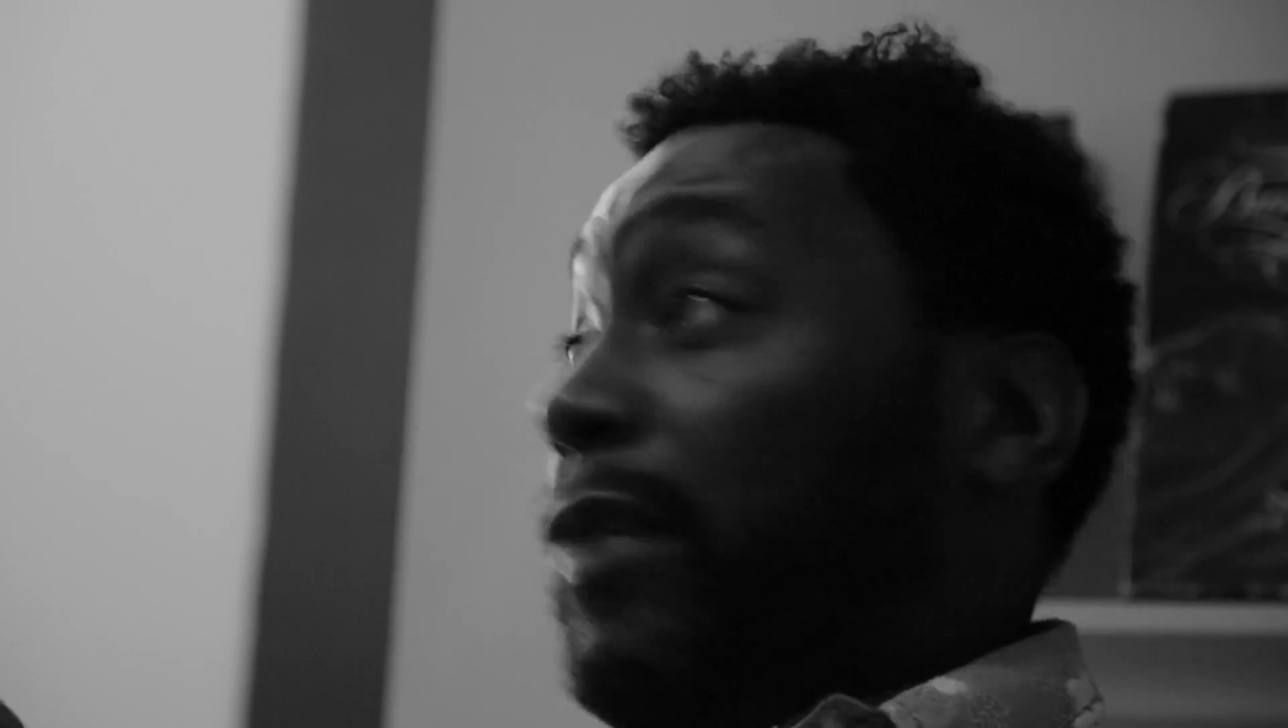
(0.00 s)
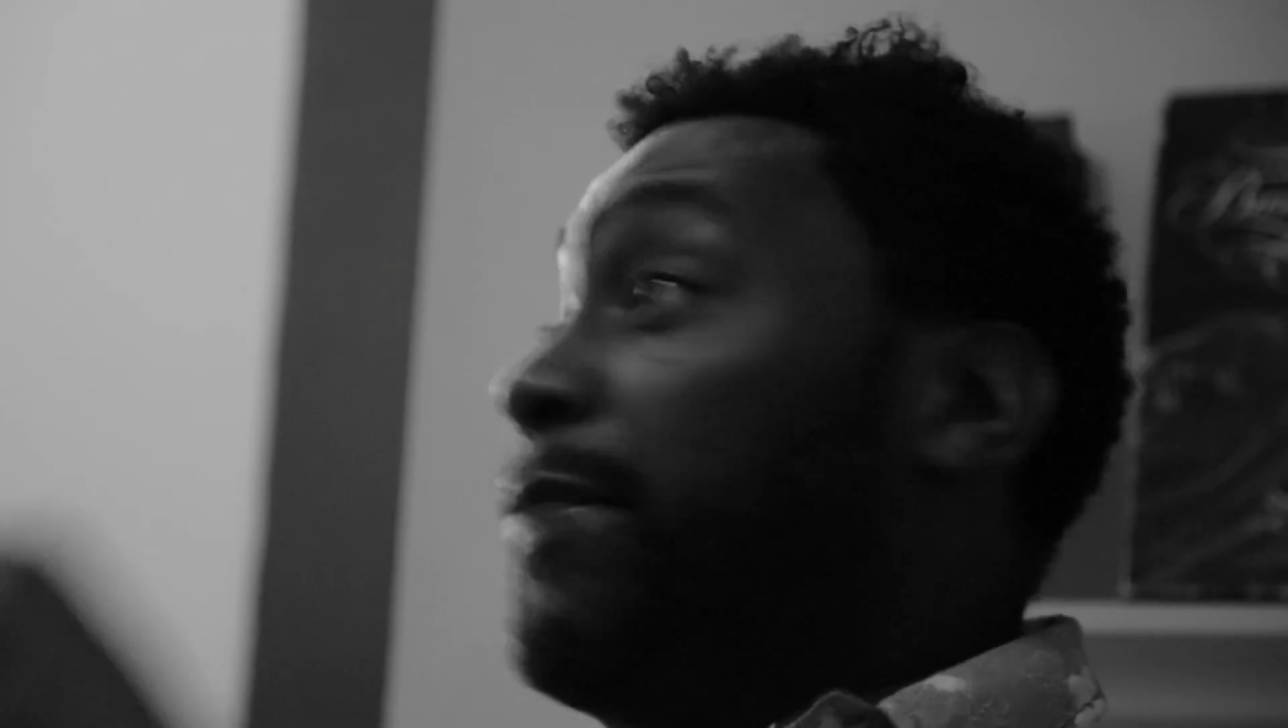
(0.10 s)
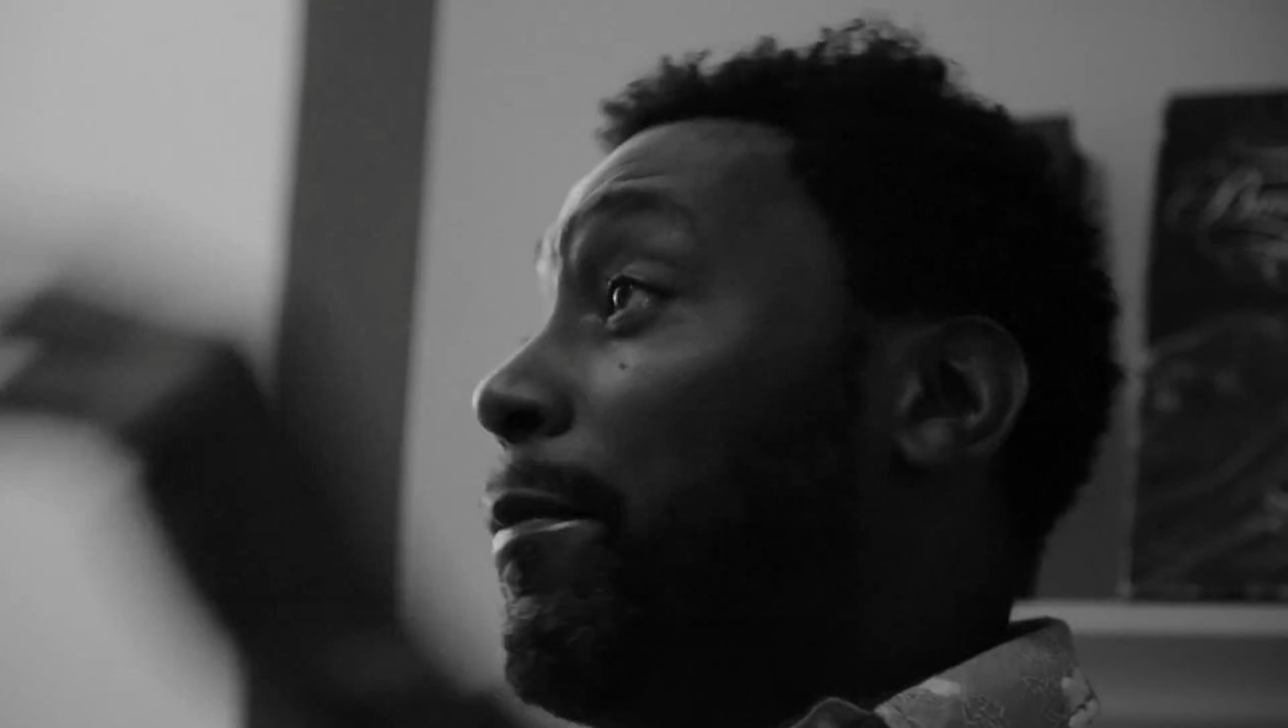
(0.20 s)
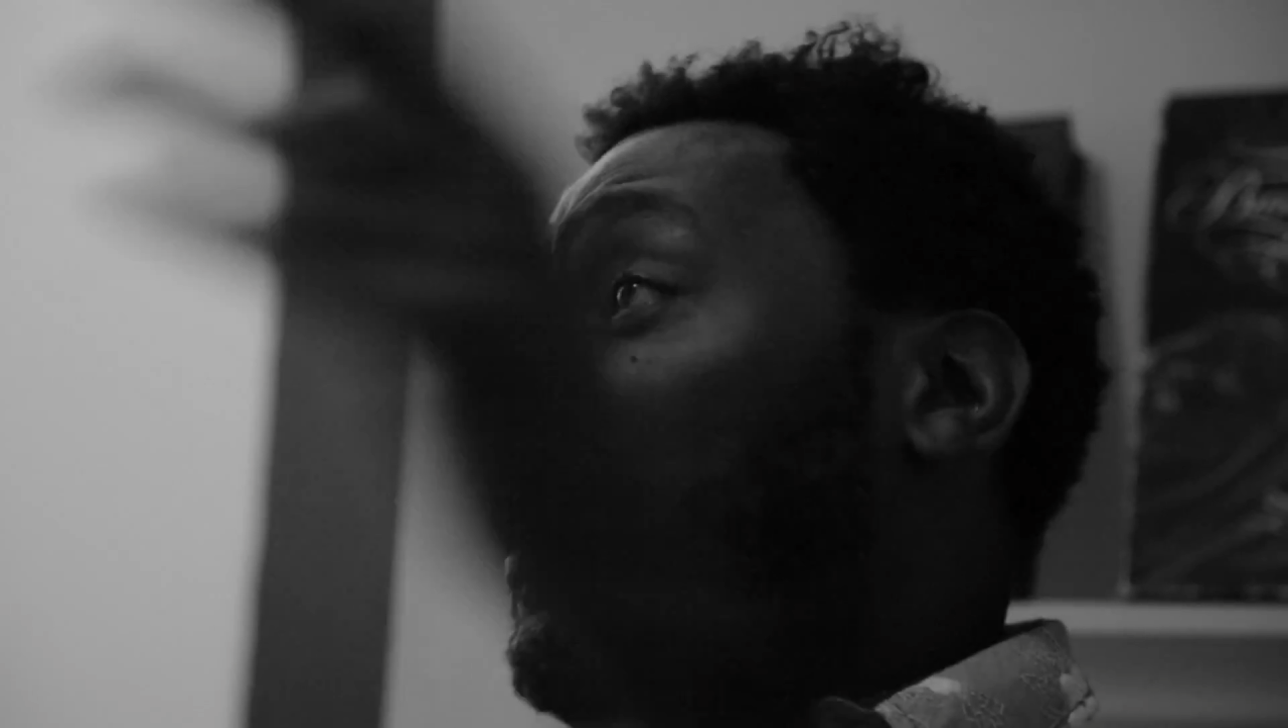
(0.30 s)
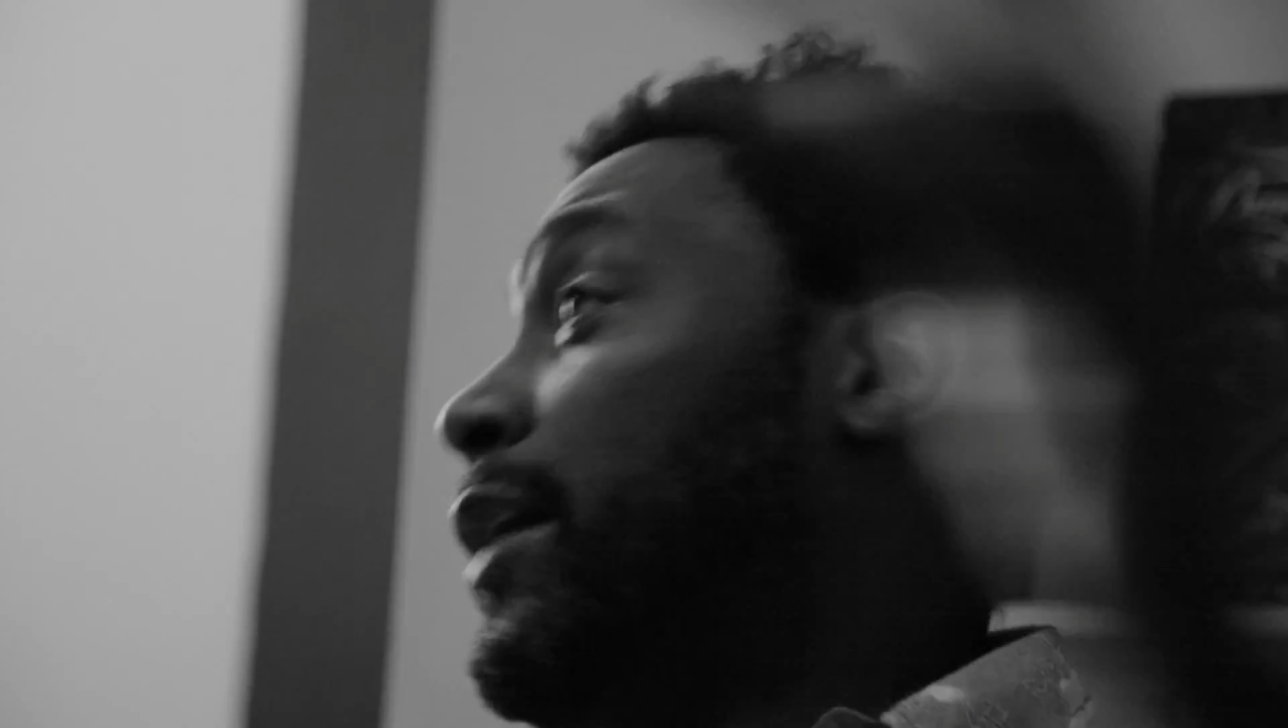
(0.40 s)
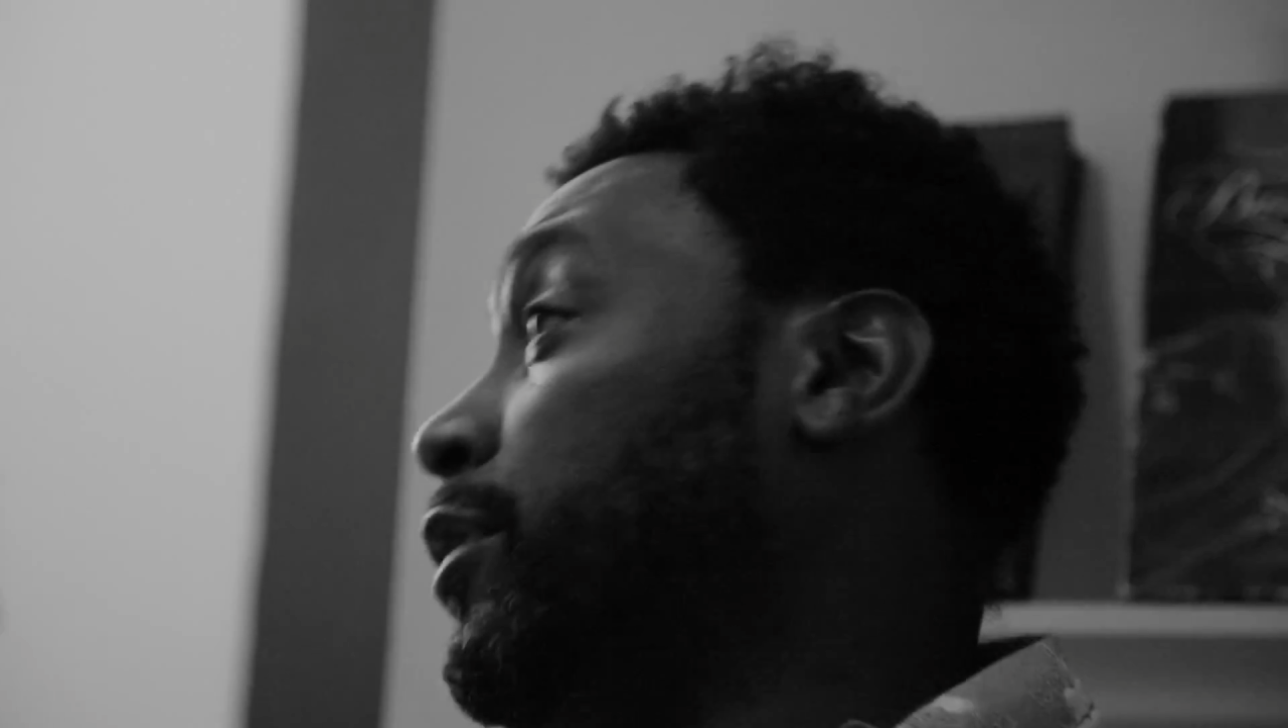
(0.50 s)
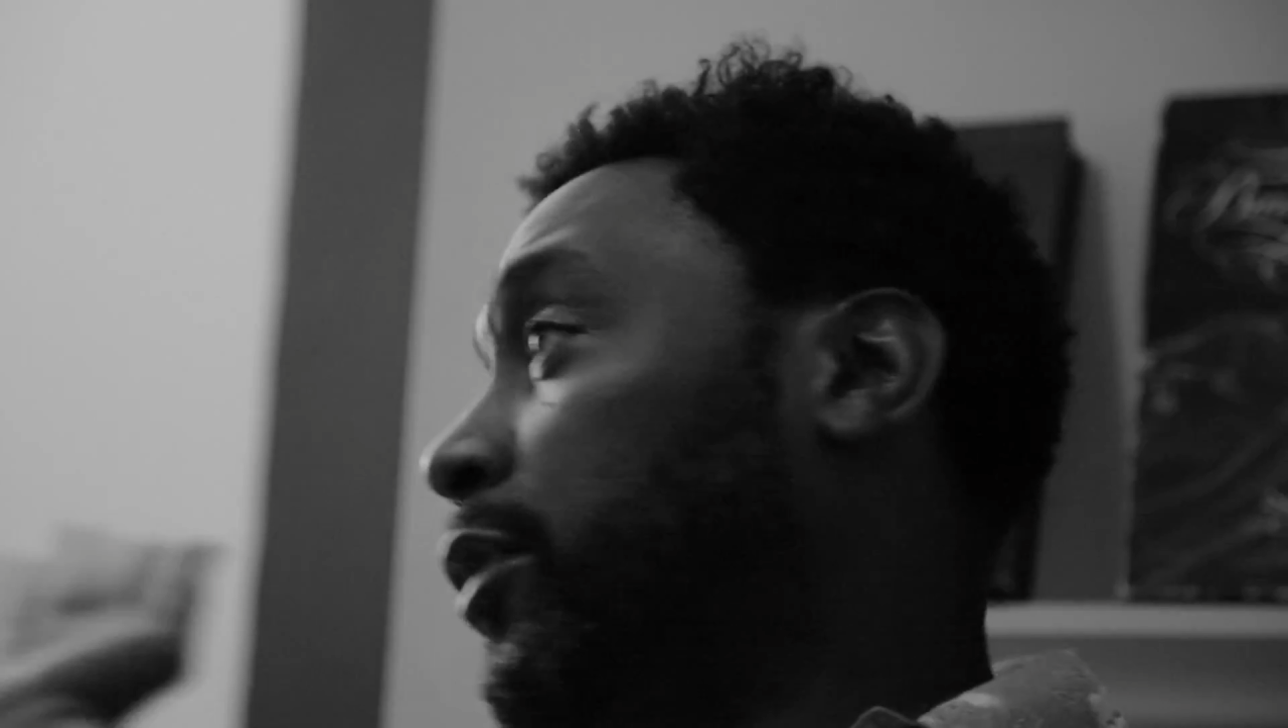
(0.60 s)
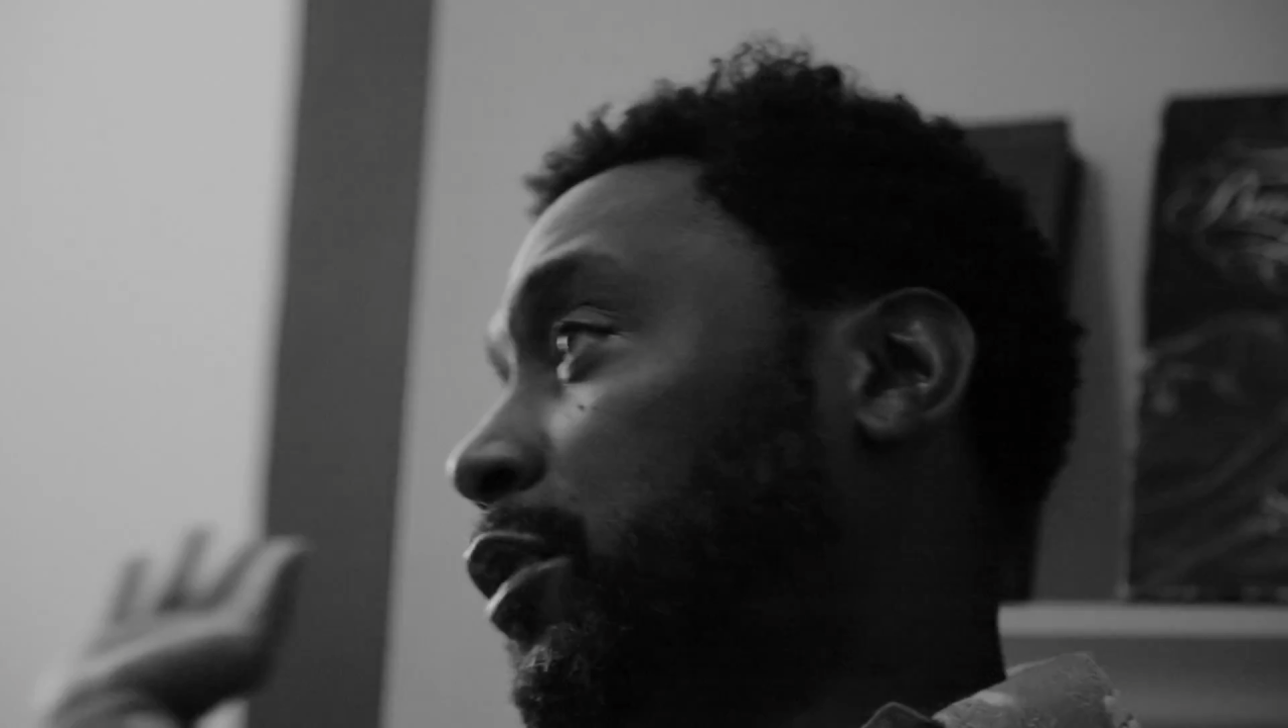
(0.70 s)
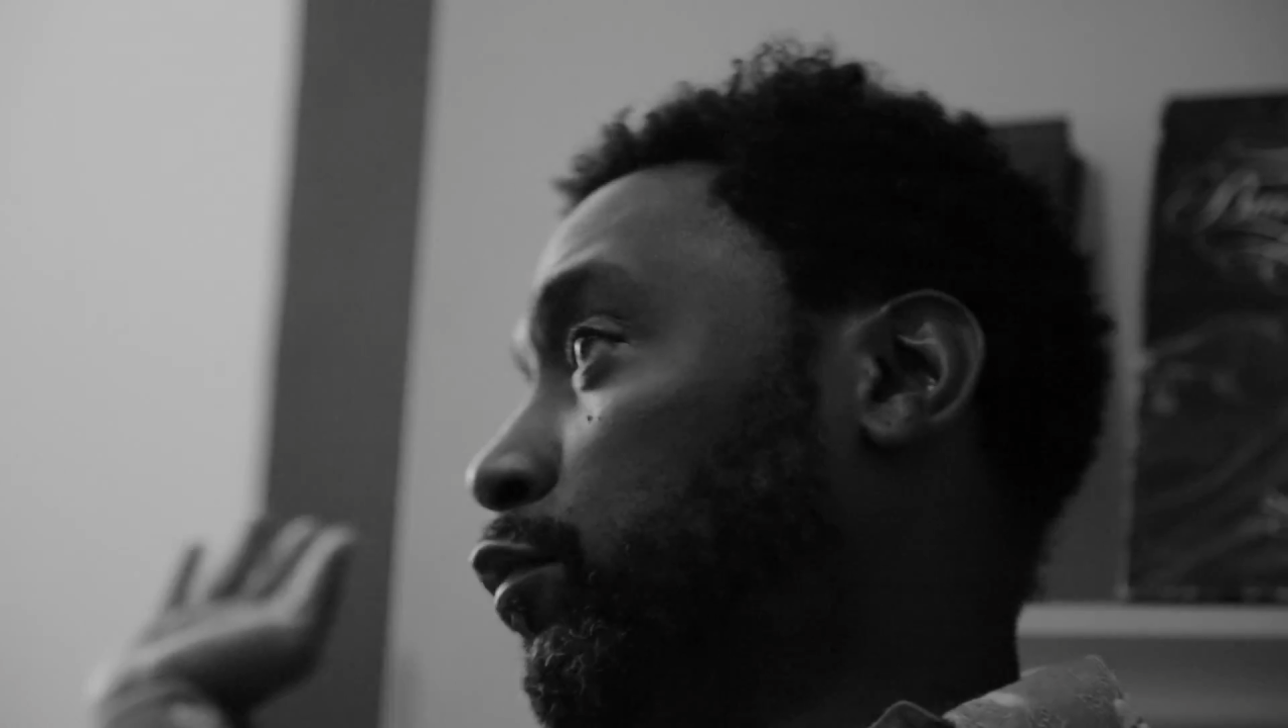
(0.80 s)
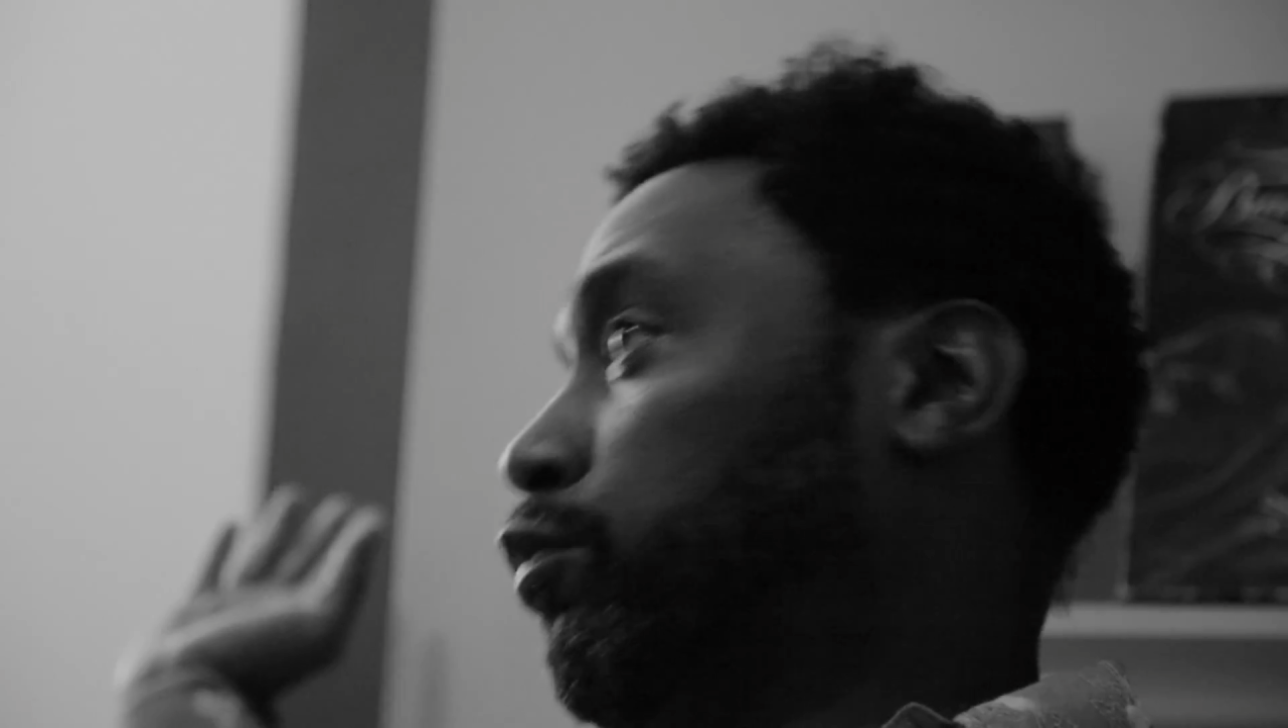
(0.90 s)
keep in mind, you know,
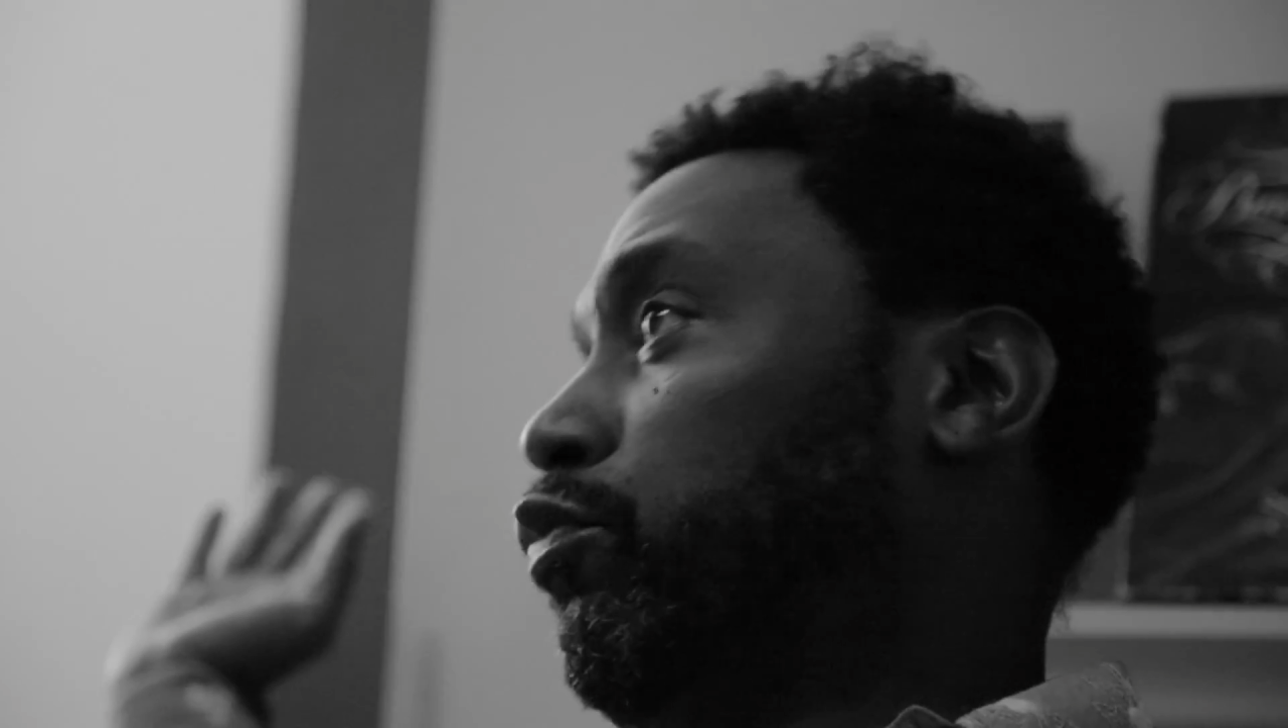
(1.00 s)
this is